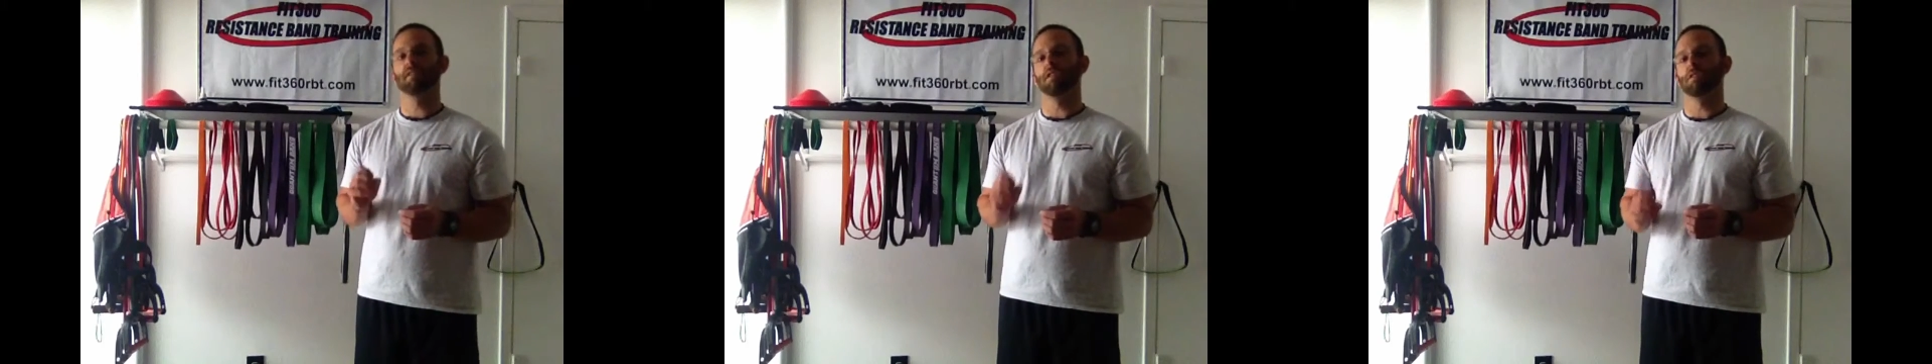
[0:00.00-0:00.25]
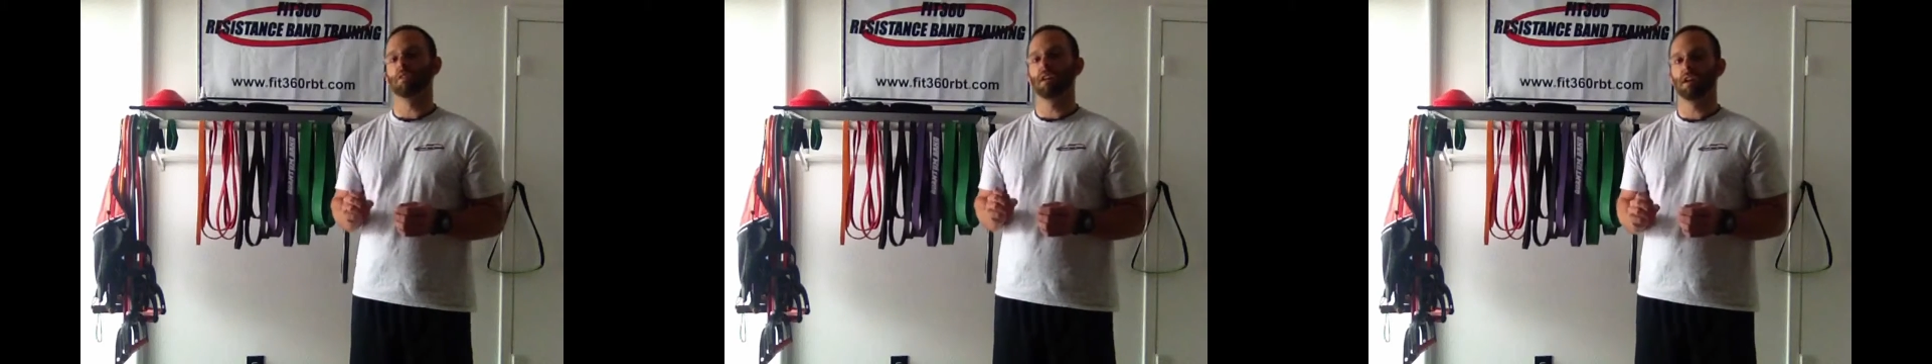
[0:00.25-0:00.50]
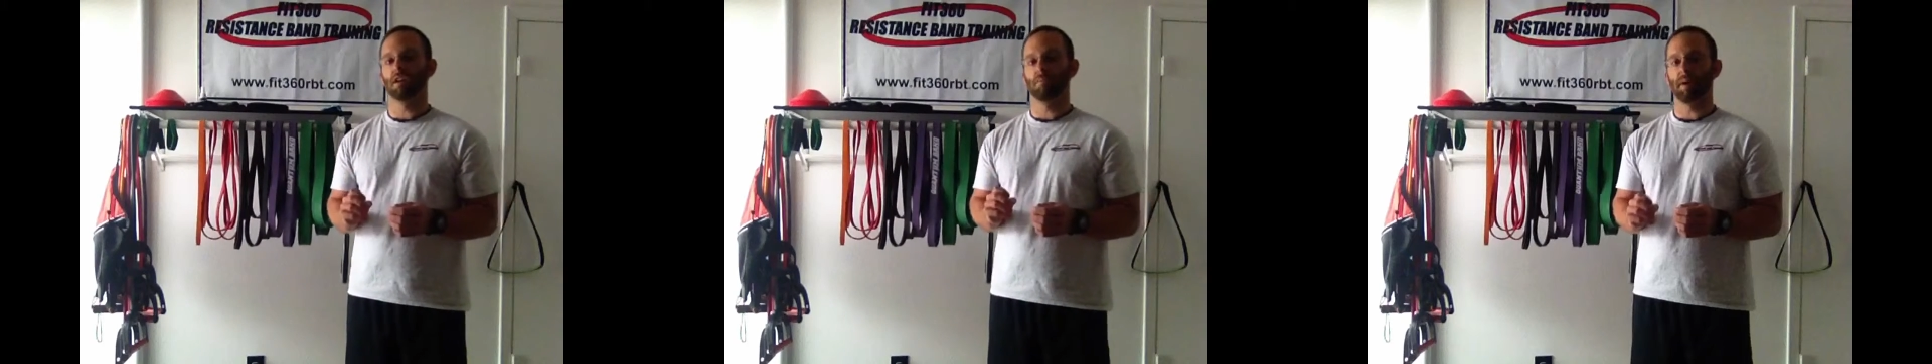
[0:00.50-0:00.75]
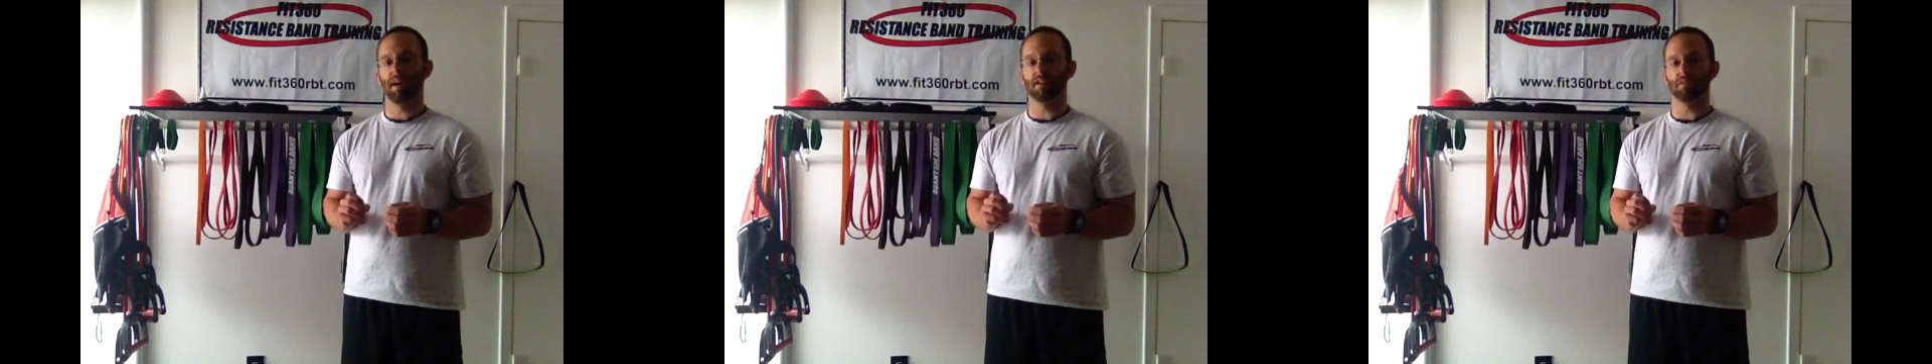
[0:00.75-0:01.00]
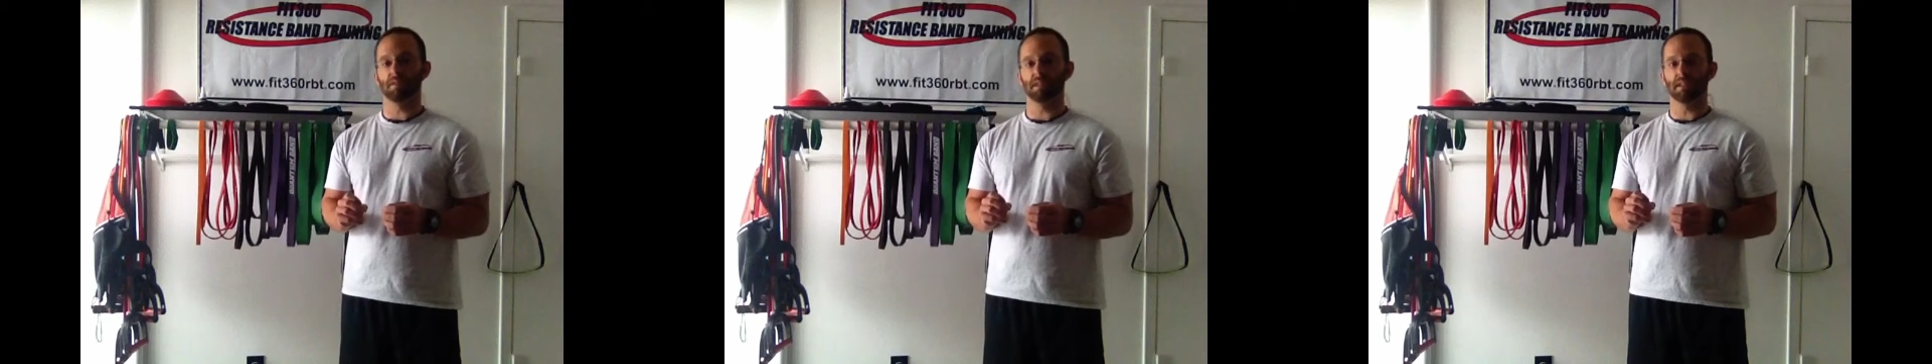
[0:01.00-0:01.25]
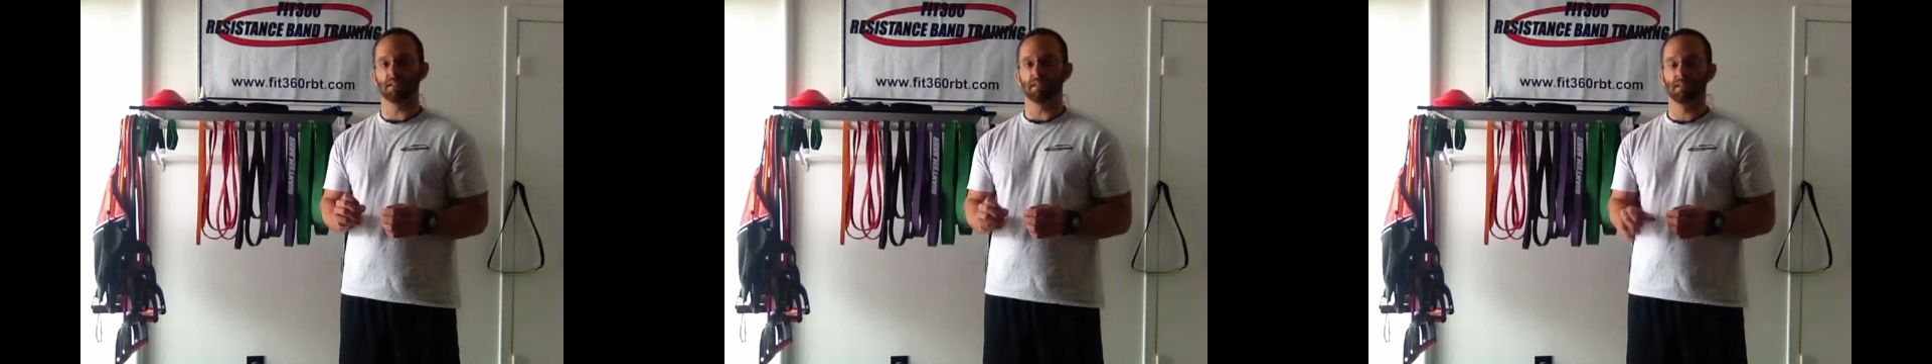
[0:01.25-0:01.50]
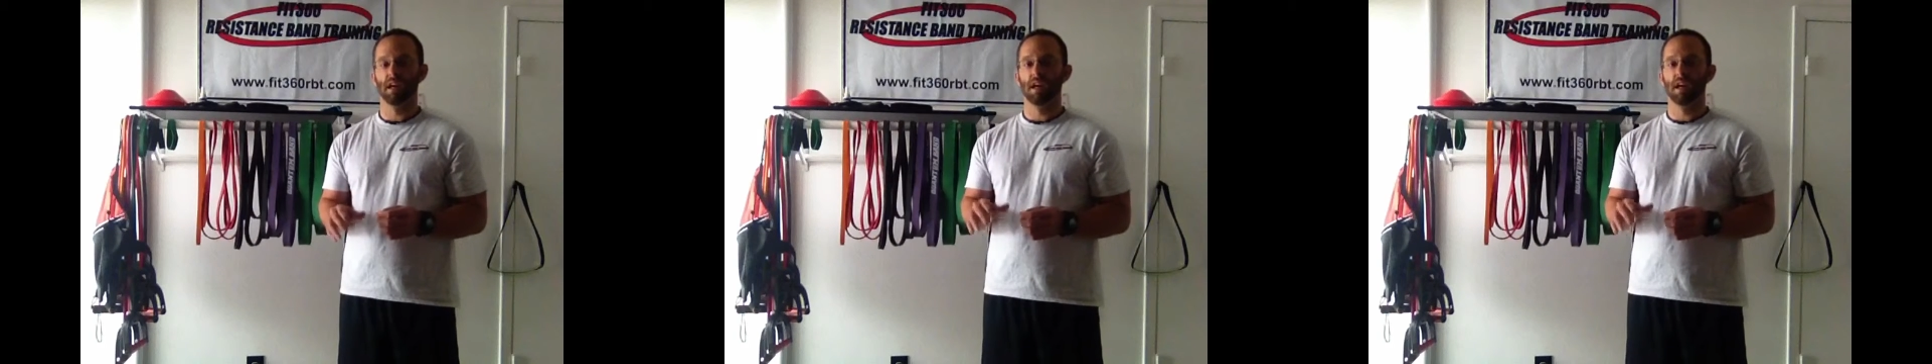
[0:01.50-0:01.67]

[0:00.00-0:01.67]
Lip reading: to 300 pounds of resistance.